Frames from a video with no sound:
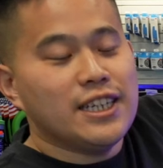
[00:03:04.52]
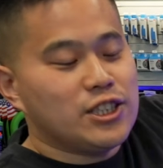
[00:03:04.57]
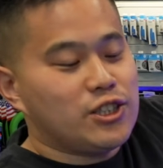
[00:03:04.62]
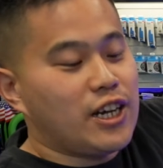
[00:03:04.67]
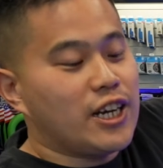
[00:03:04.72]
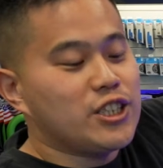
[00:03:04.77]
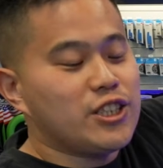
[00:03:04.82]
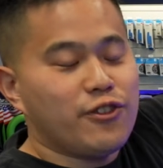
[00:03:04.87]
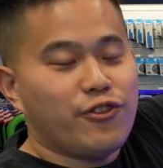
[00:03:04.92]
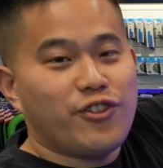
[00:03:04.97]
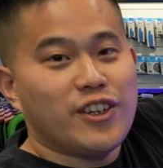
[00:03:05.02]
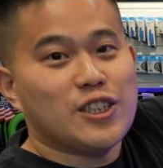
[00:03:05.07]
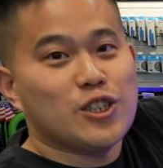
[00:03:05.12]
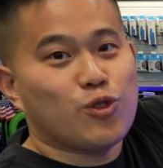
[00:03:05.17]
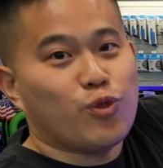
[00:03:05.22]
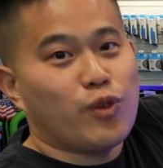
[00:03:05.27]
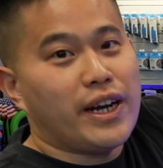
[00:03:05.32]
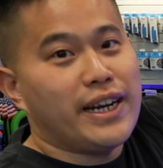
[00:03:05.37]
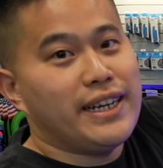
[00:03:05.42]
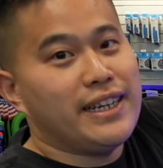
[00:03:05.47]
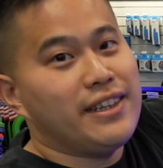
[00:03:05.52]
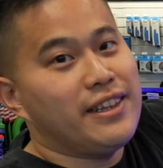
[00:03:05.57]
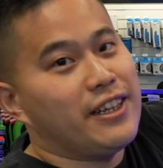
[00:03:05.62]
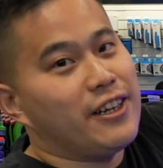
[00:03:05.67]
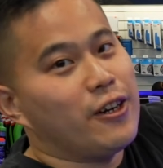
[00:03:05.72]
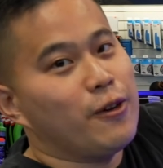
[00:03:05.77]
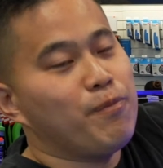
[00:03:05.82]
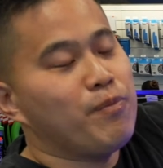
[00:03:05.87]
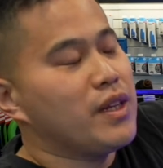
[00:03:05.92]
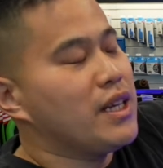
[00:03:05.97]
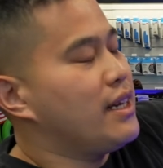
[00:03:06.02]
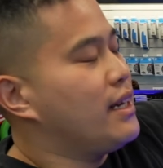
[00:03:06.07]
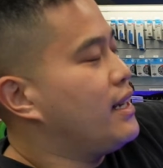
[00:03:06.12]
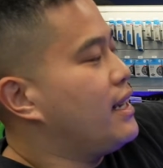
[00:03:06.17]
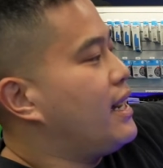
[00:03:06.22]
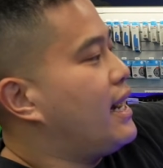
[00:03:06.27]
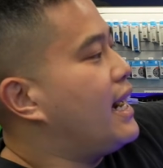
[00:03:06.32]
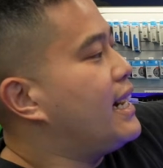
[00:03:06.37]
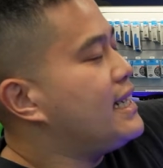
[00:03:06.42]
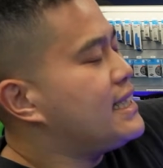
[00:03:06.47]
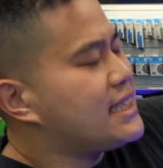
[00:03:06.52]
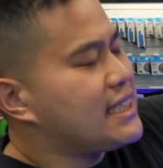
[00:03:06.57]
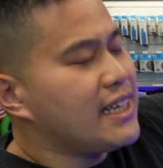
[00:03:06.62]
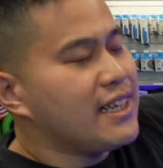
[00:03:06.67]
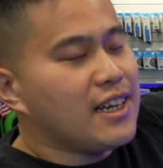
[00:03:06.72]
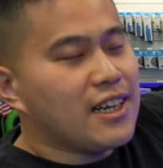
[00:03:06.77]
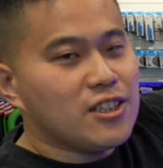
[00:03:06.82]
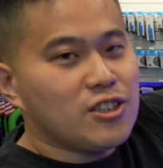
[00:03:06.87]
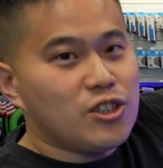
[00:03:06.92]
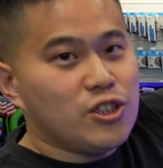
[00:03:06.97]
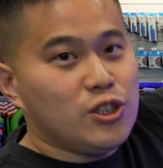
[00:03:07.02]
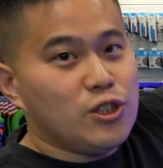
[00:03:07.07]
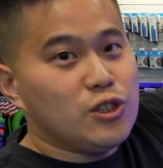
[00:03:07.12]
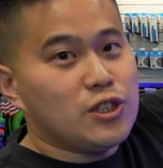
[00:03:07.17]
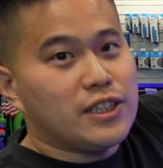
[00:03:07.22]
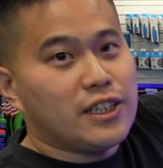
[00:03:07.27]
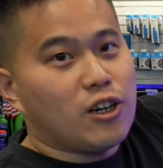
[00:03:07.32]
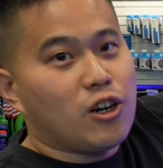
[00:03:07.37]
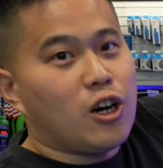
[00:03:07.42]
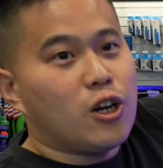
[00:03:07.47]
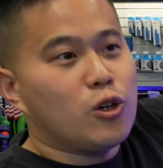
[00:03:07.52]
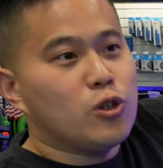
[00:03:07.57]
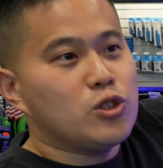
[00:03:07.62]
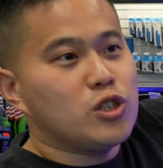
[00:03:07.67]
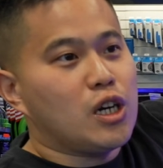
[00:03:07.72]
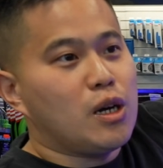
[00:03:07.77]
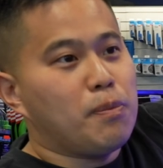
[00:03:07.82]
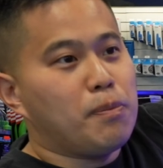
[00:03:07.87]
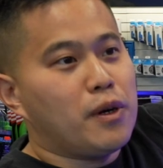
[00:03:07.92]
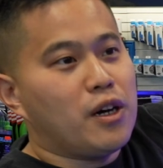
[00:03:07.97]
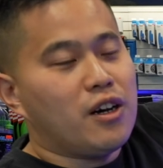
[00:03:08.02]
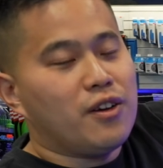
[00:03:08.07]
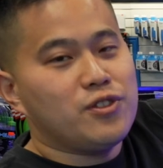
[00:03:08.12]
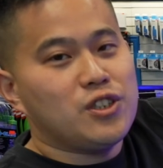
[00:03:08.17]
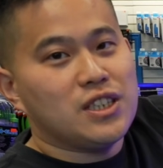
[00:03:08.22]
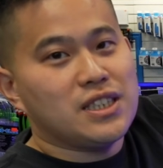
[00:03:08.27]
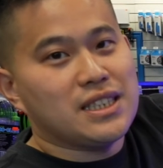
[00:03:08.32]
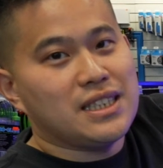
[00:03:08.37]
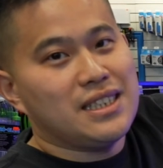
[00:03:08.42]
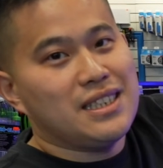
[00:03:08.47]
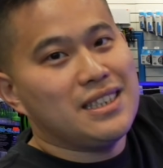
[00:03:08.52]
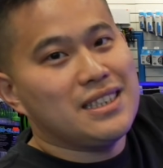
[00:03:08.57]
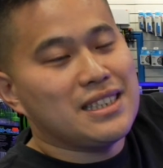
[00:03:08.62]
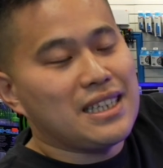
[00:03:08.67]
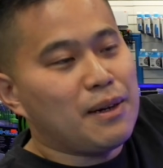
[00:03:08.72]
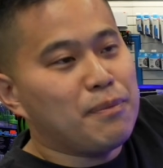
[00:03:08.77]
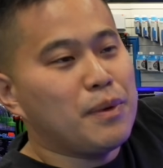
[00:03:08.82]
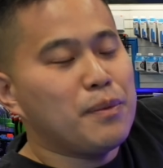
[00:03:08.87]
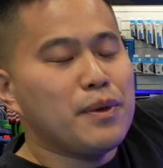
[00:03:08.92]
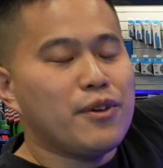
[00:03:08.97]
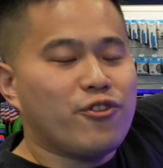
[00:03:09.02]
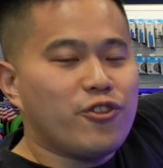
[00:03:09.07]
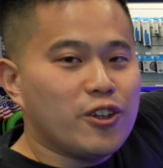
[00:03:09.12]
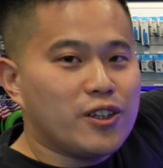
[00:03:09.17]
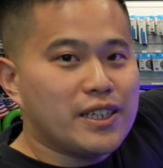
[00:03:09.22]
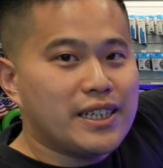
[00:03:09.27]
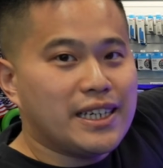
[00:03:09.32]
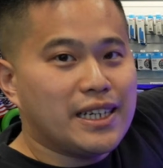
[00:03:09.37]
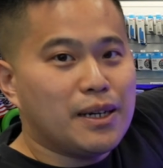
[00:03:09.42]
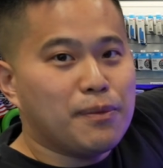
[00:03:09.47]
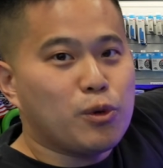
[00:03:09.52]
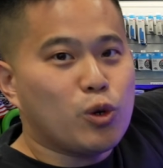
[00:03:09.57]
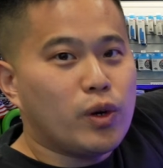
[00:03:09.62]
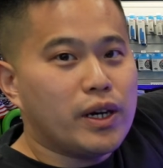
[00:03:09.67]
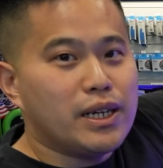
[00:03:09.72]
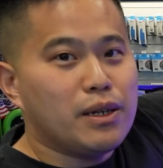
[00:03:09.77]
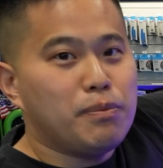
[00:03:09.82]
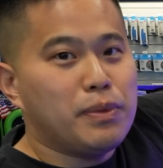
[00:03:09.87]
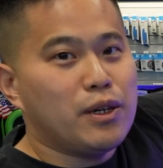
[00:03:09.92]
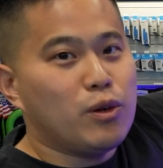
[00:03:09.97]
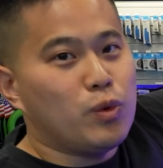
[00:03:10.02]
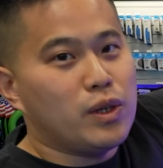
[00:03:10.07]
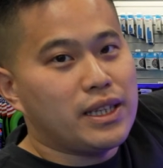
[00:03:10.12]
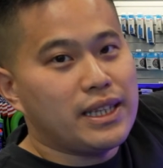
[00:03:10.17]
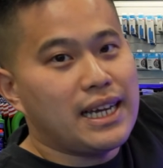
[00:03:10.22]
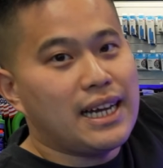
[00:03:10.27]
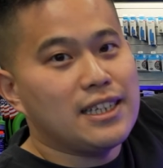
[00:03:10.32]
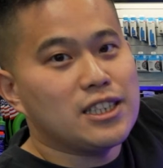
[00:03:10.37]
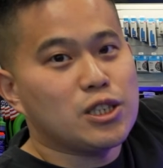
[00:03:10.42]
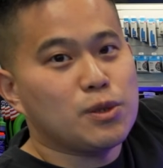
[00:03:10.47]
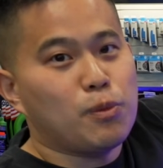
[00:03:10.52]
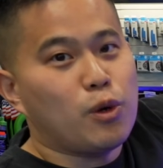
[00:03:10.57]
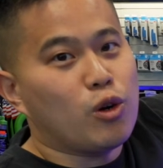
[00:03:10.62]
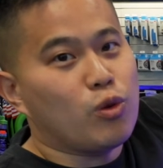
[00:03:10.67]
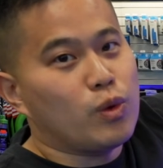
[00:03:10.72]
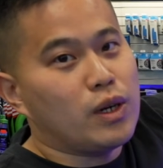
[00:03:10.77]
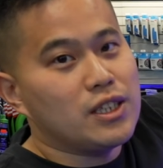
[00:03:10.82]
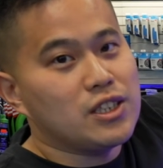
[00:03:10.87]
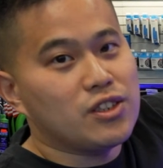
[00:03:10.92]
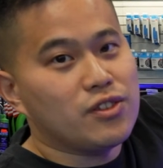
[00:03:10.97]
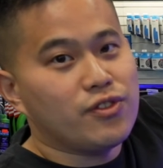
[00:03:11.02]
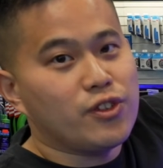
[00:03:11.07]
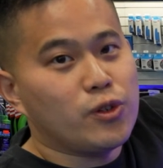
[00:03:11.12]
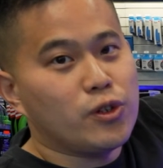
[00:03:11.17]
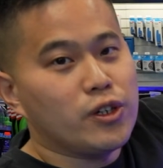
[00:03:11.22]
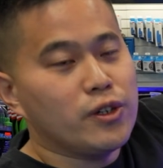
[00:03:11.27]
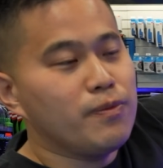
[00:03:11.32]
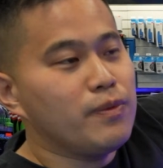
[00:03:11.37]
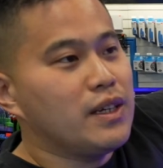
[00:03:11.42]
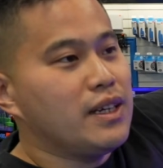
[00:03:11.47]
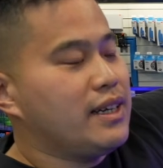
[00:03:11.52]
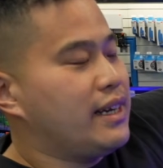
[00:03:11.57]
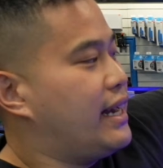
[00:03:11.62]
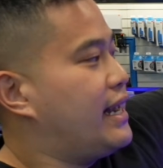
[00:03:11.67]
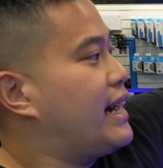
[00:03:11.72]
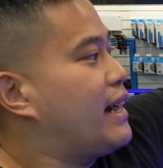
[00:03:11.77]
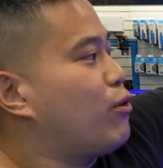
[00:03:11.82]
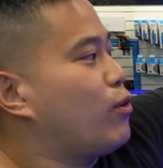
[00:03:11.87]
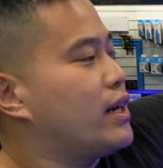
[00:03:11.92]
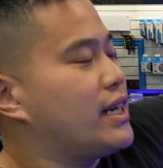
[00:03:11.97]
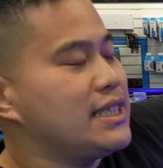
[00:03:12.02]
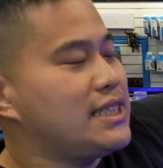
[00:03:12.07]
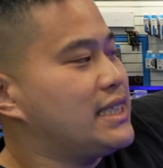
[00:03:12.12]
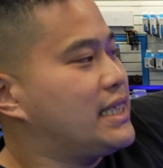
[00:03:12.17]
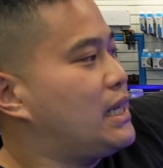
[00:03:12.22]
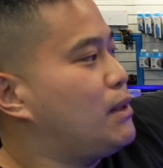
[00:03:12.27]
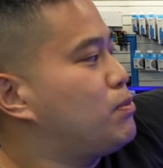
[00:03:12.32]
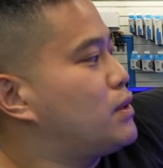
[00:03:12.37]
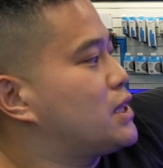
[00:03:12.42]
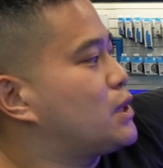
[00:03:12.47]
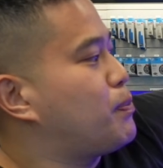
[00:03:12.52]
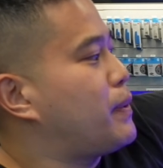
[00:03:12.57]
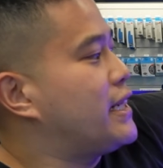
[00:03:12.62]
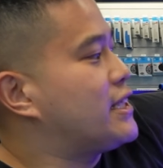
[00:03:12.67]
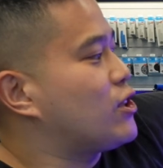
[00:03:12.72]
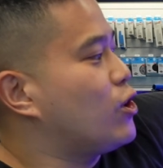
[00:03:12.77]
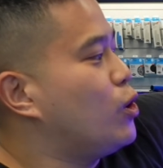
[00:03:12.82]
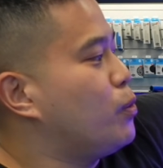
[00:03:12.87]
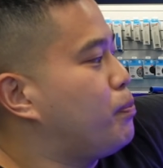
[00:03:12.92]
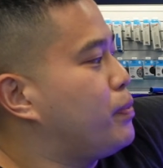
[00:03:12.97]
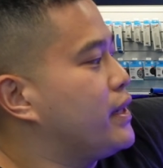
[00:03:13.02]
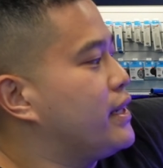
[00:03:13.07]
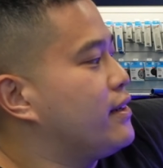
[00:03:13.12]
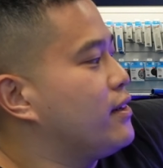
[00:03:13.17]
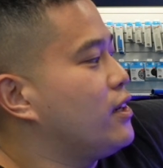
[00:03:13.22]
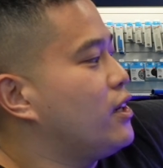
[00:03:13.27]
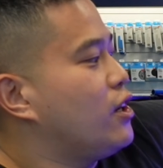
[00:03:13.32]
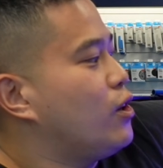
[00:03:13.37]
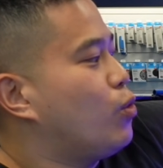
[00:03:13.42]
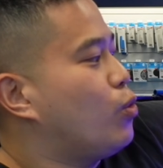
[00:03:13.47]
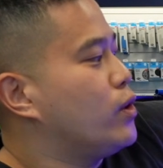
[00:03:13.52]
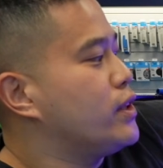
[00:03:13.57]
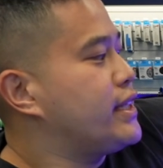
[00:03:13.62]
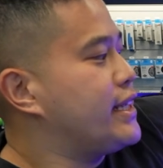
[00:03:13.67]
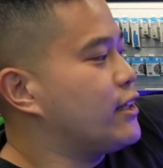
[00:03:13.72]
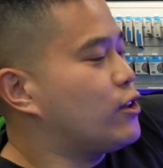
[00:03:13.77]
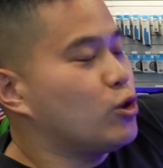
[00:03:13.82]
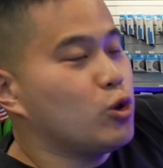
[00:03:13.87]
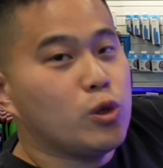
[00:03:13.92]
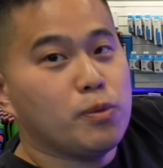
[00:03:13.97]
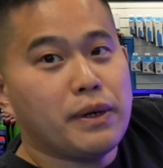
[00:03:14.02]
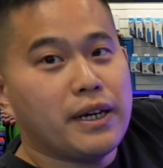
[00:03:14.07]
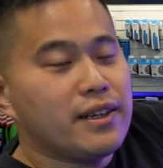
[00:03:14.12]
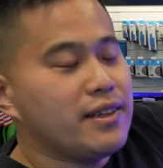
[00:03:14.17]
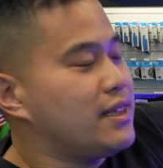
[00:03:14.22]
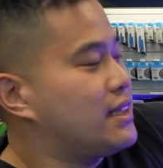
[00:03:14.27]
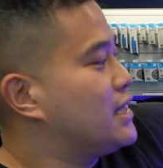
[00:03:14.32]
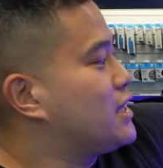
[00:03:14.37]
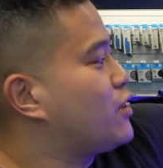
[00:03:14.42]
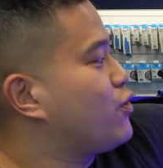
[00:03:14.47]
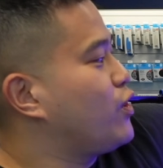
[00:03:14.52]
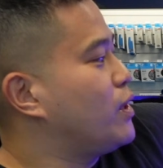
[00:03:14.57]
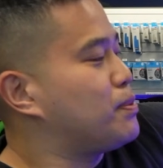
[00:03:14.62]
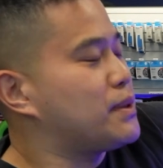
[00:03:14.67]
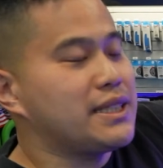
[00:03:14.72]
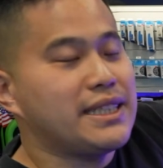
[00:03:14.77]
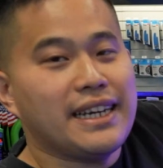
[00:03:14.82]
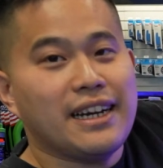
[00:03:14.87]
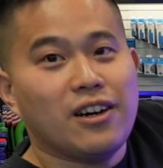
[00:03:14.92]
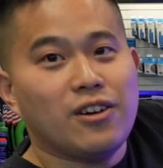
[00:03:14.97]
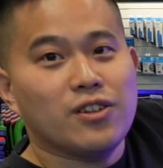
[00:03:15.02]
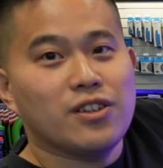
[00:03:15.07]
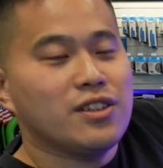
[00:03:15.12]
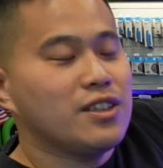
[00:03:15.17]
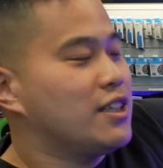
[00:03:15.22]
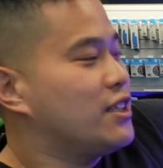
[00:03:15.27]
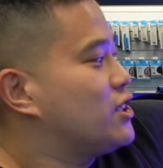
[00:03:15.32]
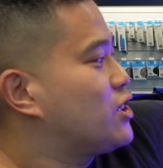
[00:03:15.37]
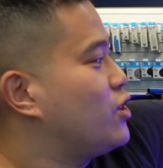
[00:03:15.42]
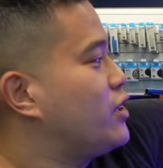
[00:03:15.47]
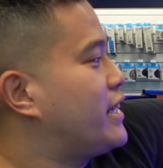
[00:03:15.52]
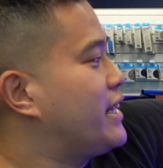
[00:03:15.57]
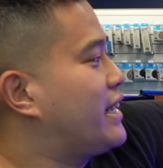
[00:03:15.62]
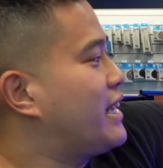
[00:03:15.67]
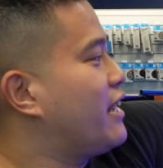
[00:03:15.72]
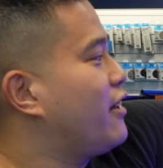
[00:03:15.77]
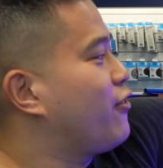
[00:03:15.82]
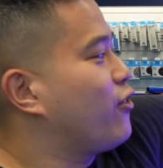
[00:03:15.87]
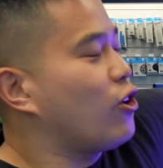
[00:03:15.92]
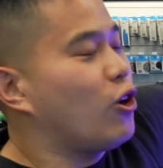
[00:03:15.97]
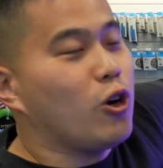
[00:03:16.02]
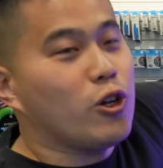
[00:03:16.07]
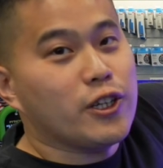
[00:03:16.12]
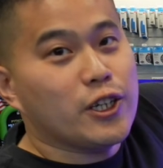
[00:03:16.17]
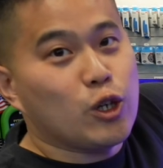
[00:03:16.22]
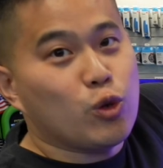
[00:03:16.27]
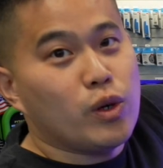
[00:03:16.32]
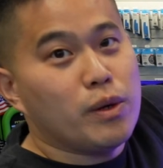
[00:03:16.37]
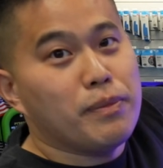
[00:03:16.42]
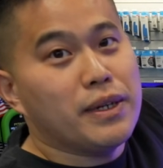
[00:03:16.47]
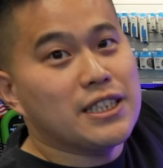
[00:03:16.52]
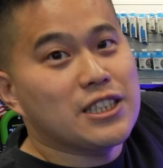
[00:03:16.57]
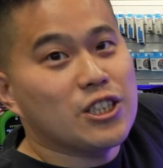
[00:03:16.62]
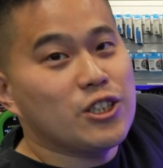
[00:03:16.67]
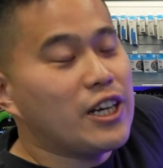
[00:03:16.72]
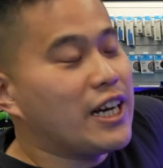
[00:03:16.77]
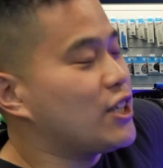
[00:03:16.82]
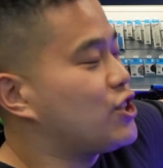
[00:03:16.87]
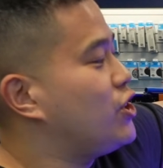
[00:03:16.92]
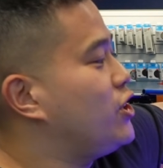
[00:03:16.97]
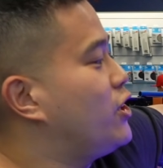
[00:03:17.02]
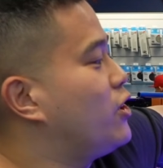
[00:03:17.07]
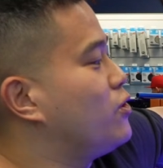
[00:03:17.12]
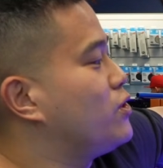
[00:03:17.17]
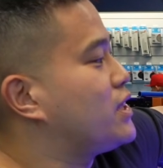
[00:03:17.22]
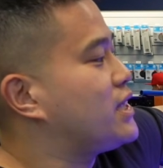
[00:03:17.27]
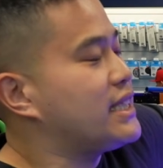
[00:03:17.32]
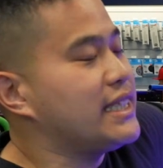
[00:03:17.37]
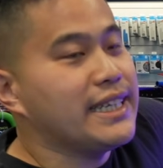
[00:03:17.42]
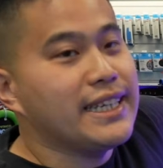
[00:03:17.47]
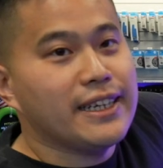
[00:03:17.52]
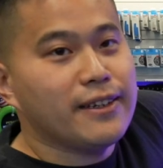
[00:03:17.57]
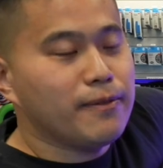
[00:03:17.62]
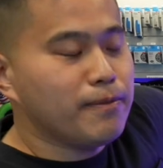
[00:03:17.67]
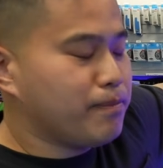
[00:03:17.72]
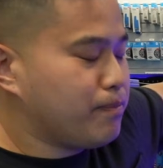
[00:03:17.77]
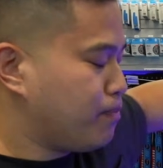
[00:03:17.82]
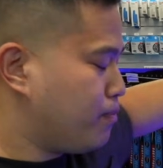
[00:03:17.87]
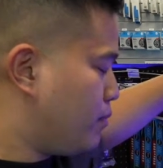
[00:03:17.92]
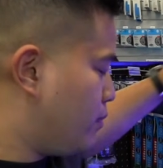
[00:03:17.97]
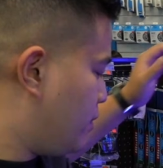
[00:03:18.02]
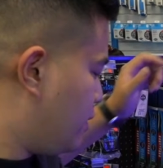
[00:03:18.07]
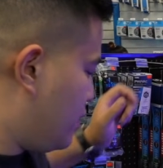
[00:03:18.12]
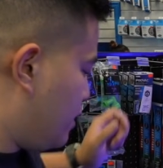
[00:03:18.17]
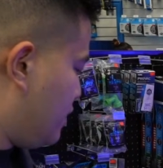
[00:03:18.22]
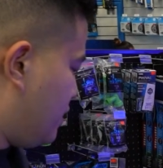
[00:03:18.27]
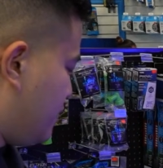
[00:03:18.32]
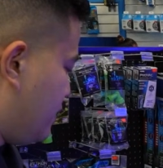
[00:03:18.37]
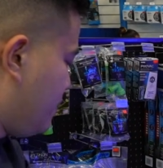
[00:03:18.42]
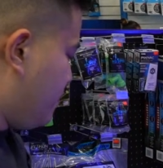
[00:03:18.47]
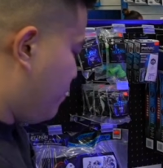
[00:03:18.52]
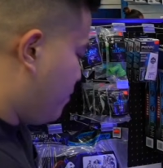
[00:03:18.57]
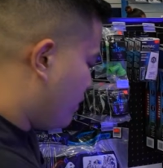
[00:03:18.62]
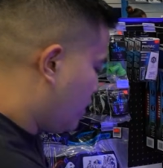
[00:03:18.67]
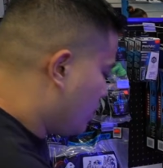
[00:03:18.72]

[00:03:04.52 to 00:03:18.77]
So it actually fits right in there. I decided not to use their auto top off just because I'm gonna be filling it up quite a bit with that small reservoir, and I wanted to keep the space open. One thing cool about this flips down so you can cover all the equipment so you actually don't see it. One other thing